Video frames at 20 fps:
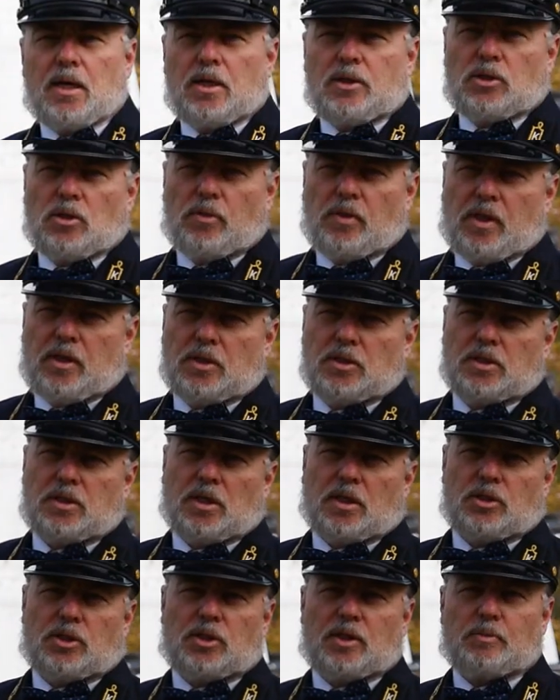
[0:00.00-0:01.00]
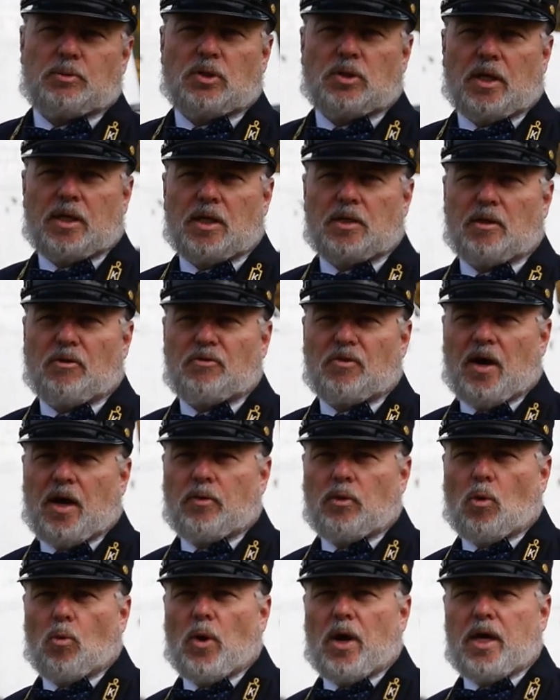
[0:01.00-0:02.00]
So these uh, ships needed to
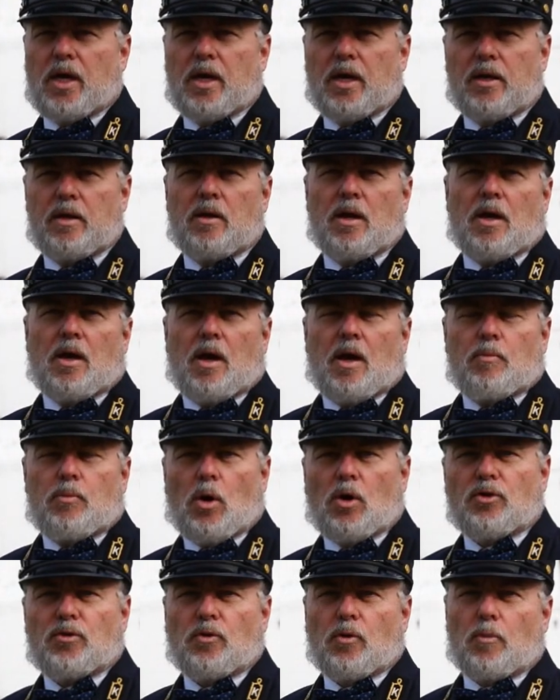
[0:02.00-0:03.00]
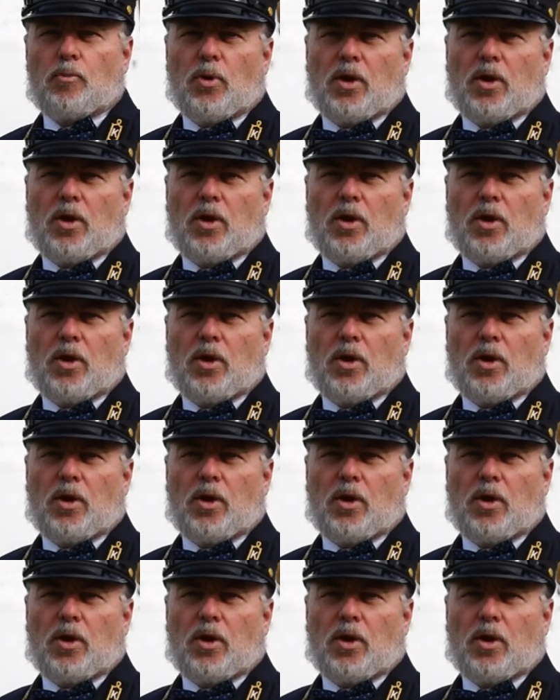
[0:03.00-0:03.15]
find their way in, both for